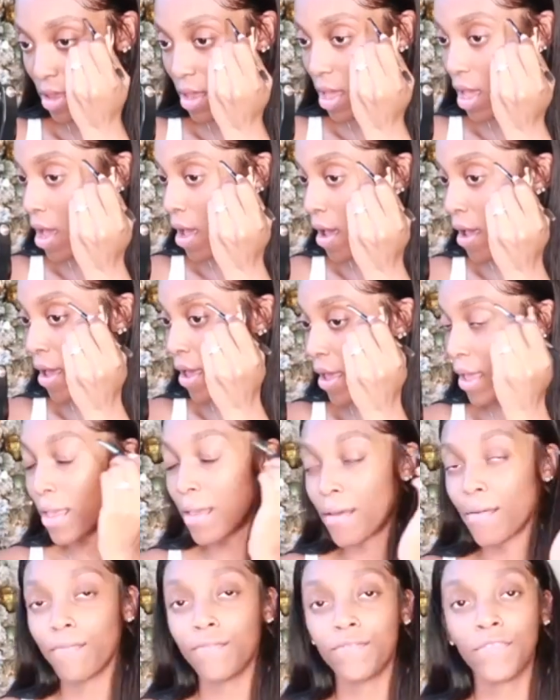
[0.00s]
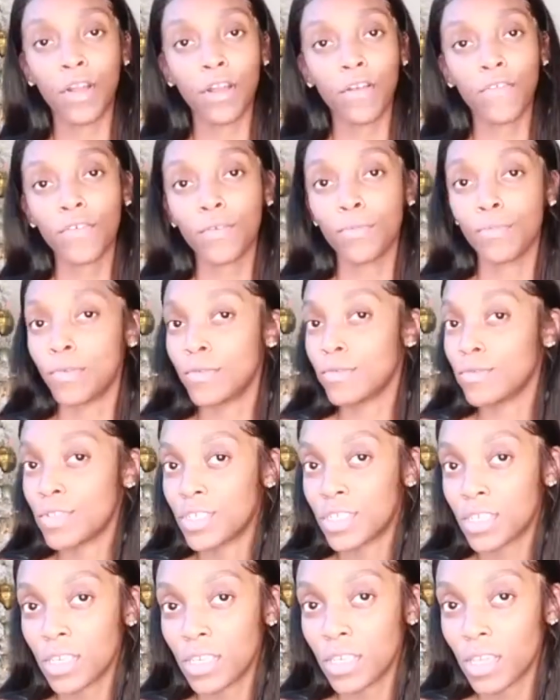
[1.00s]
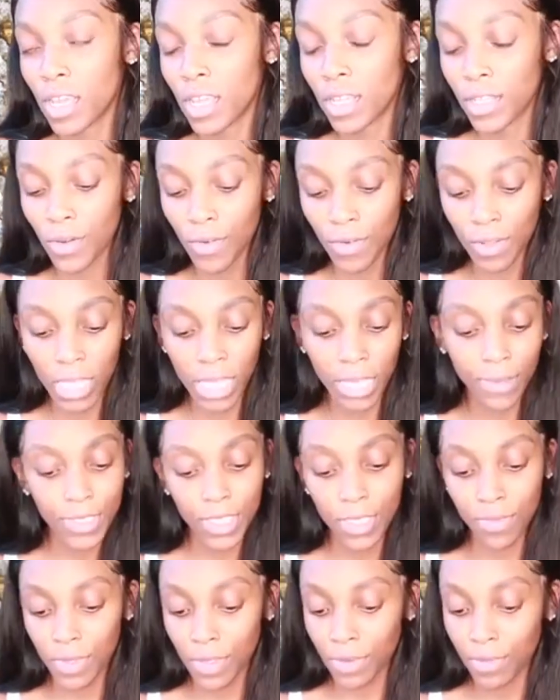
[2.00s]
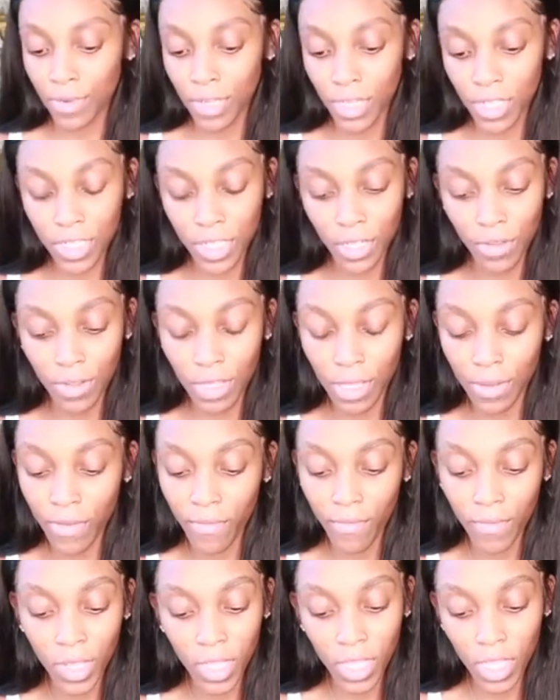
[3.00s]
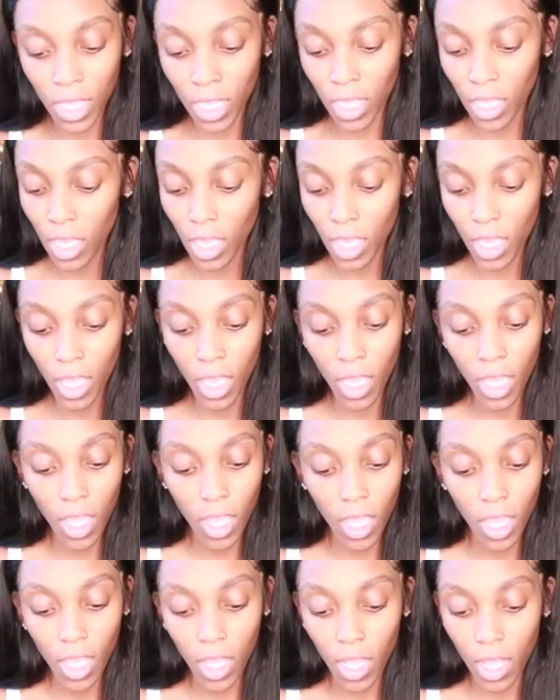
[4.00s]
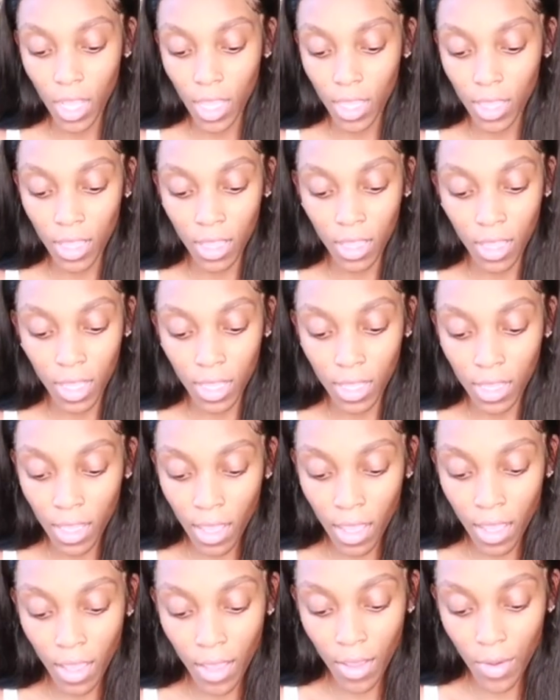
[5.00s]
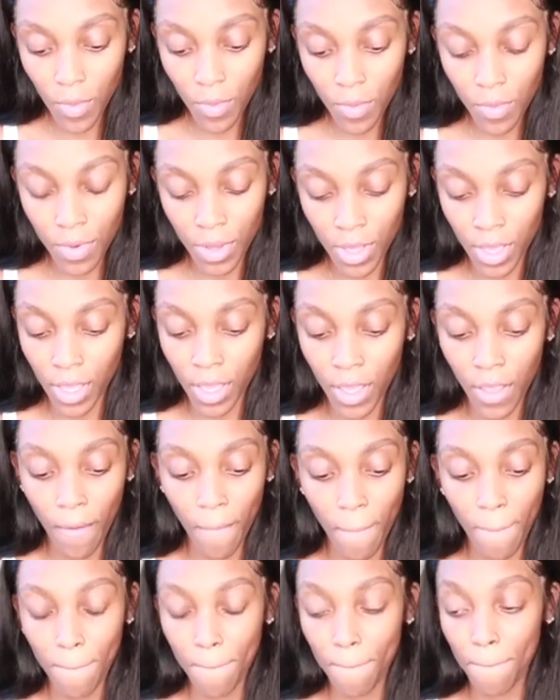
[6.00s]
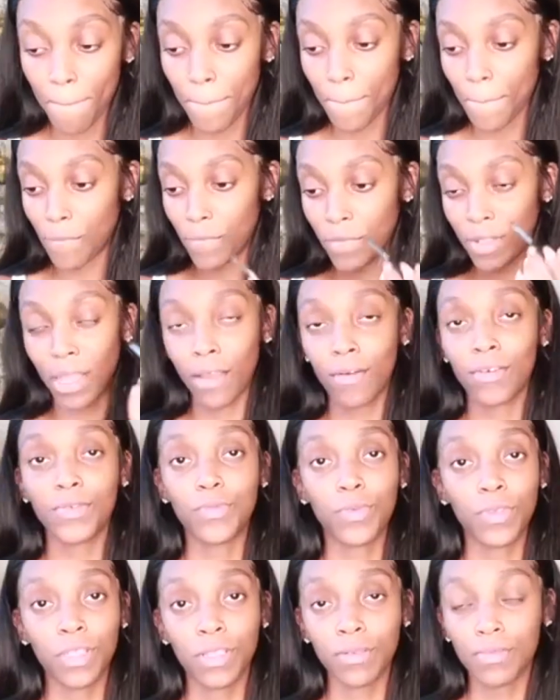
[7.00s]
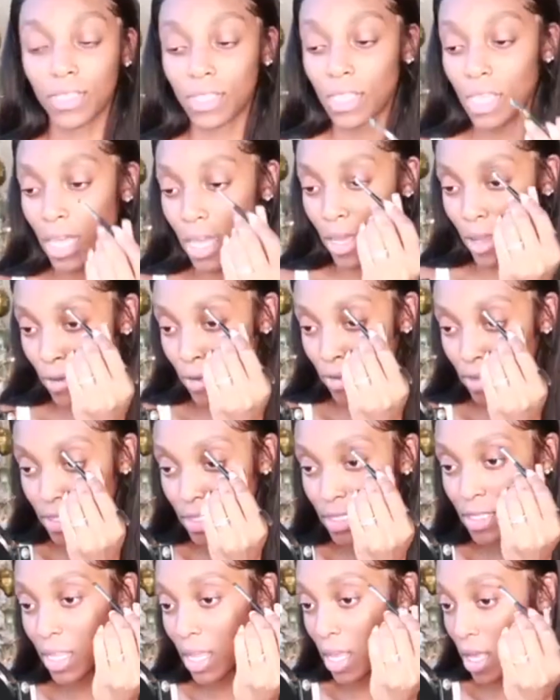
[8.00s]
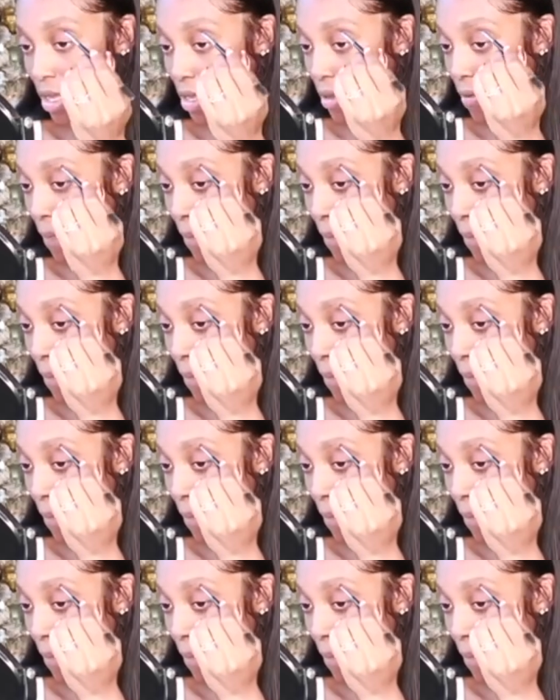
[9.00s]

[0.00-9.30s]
I am far from bougie. I don't claim to be rich. I don't have money, nothing like that. But when I was pulling up to the house, like,